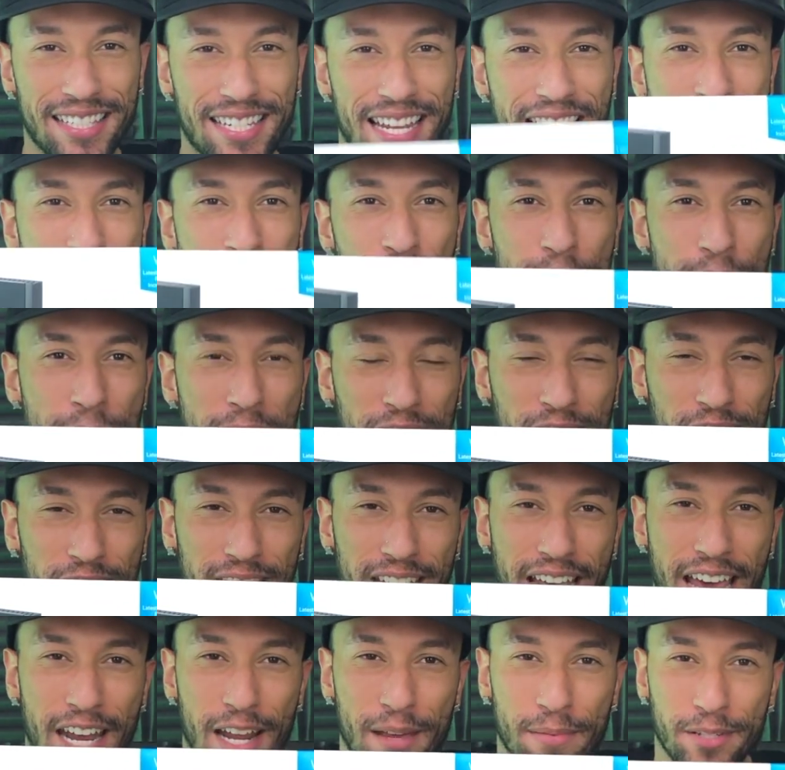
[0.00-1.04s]
to have a mesh
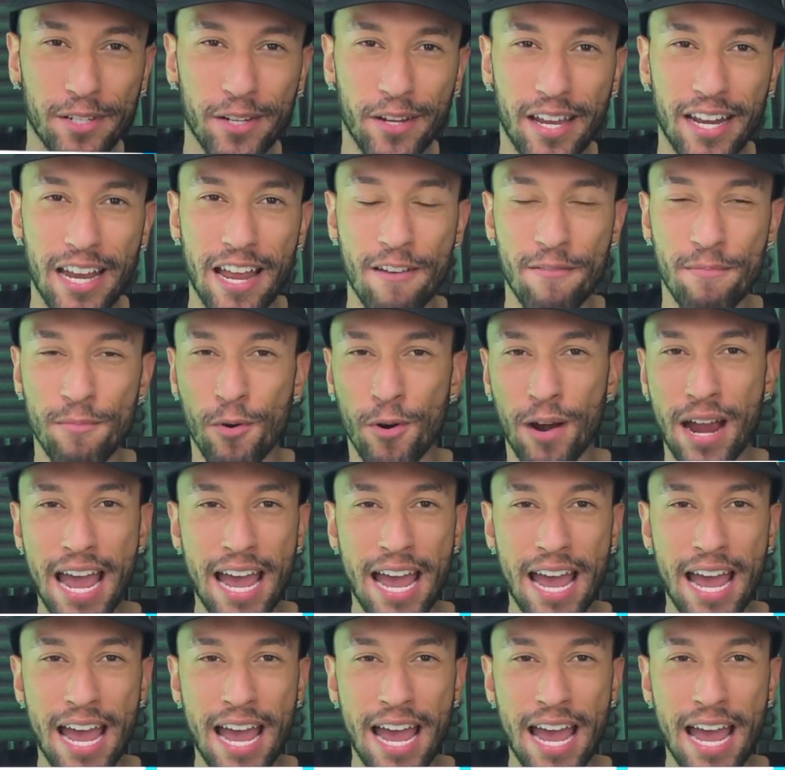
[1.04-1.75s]
setup so you can have more